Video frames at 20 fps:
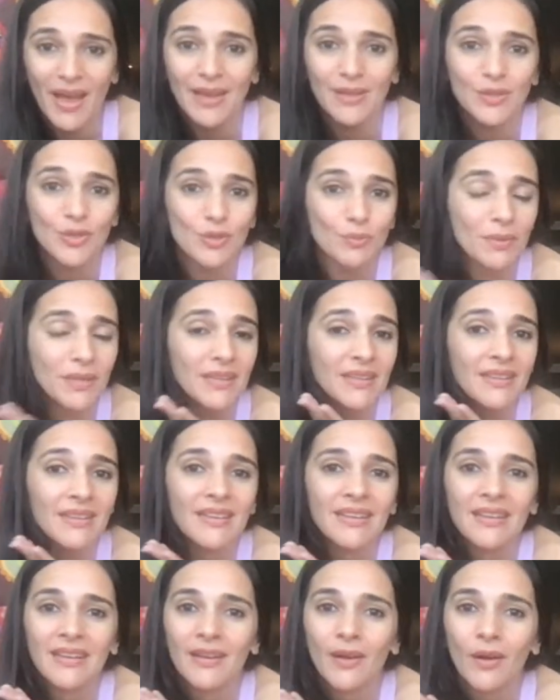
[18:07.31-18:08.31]
We've had to
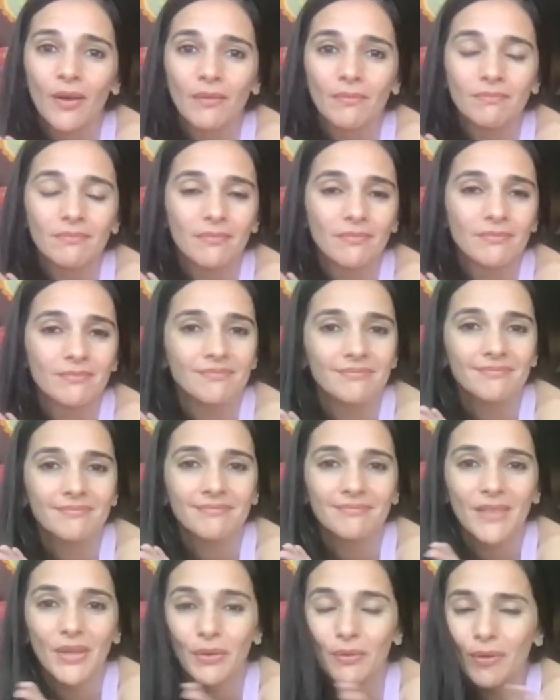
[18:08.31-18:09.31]
be,
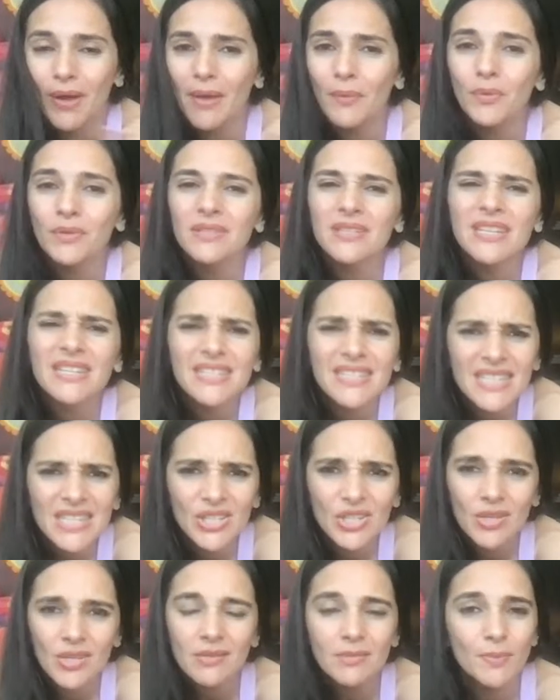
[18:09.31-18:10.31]
I won't say
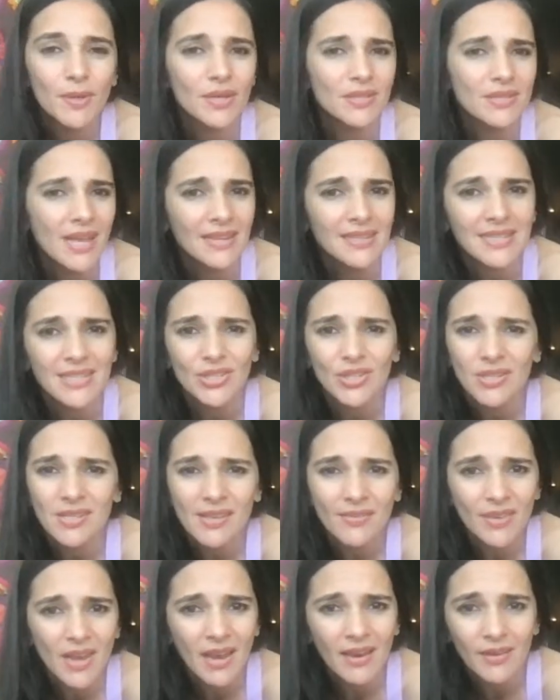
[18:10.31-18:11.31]
teachers because our
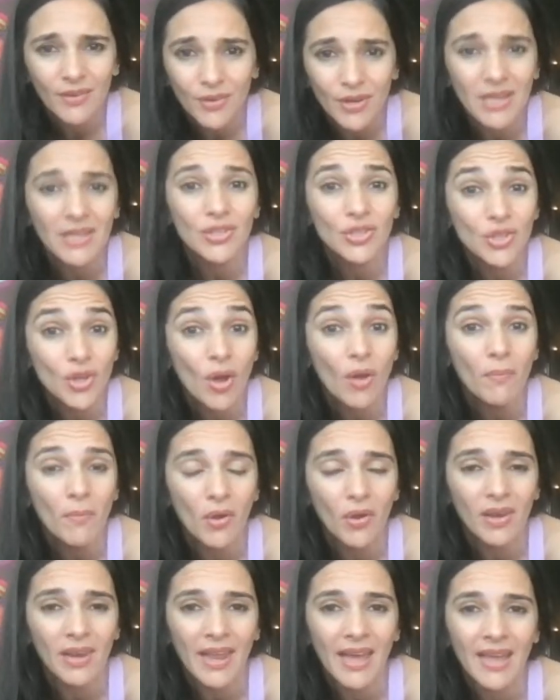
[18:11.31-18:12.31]
teachers have done a great
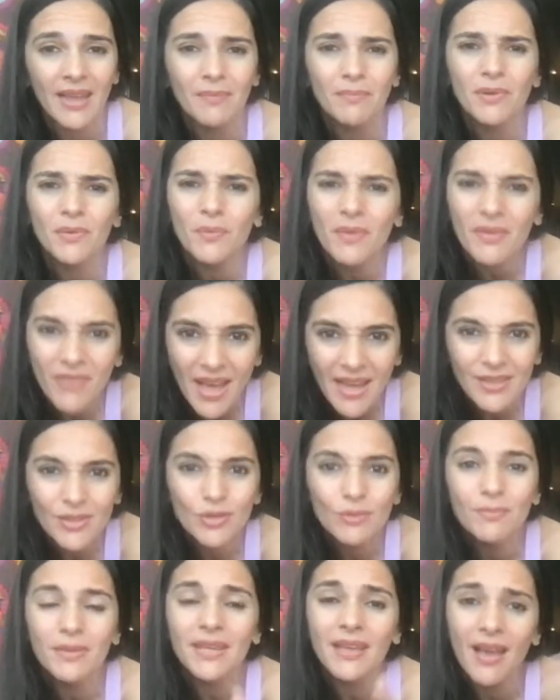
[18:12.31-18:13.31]
job online, but we've
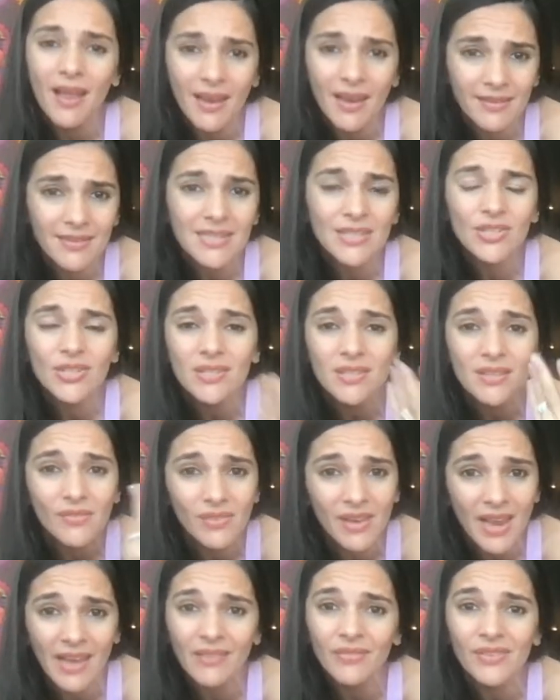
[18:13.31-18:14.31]
had to be
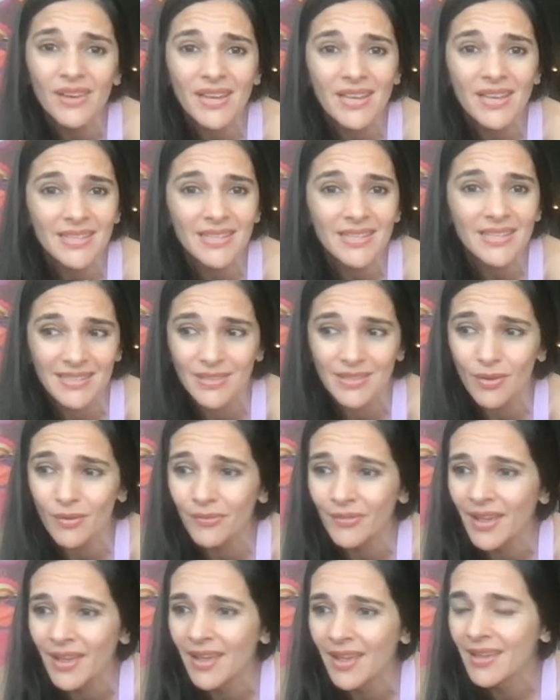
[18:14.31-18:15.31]
teachers of life lessons,
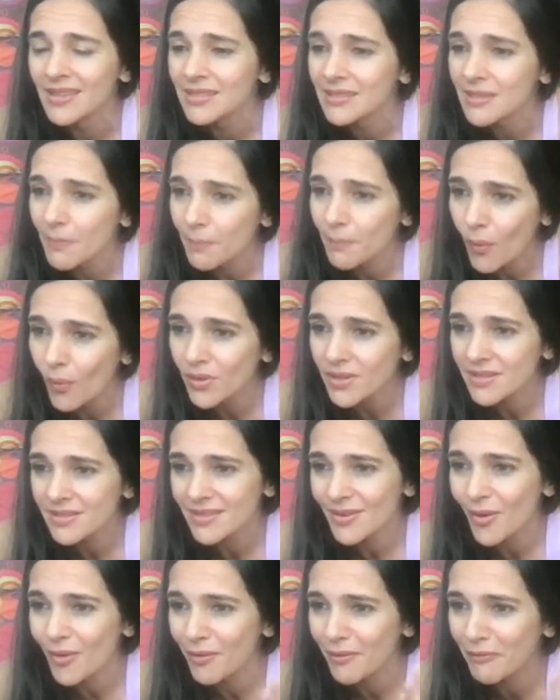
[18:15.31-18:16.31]
of
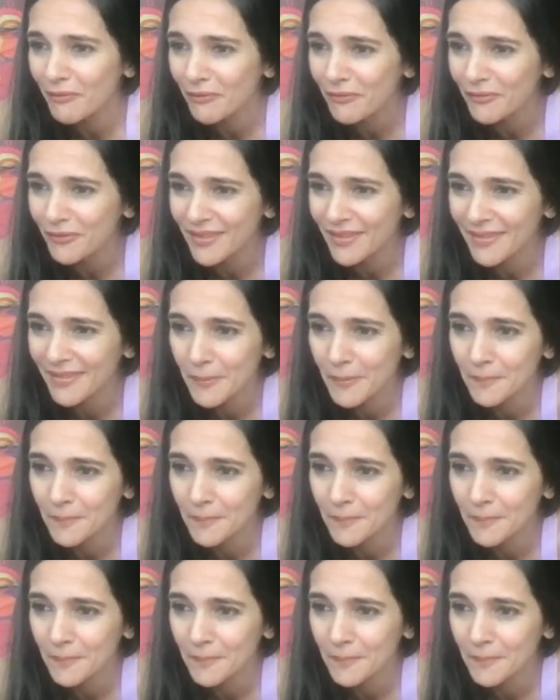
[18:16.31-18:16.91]
support, of,